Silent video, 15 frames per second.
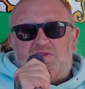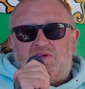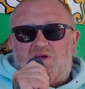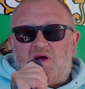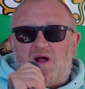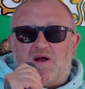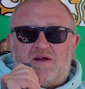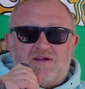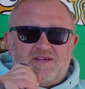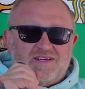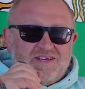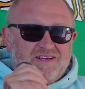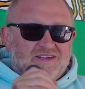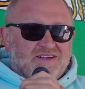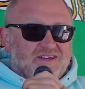moment with the car.
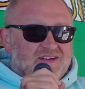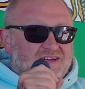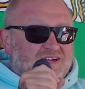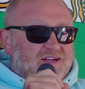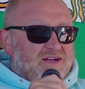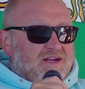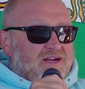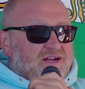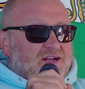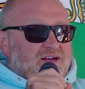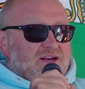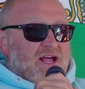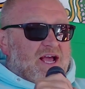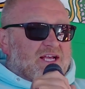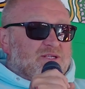
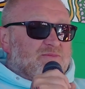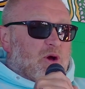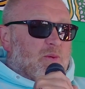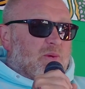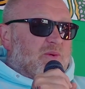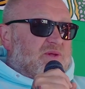Next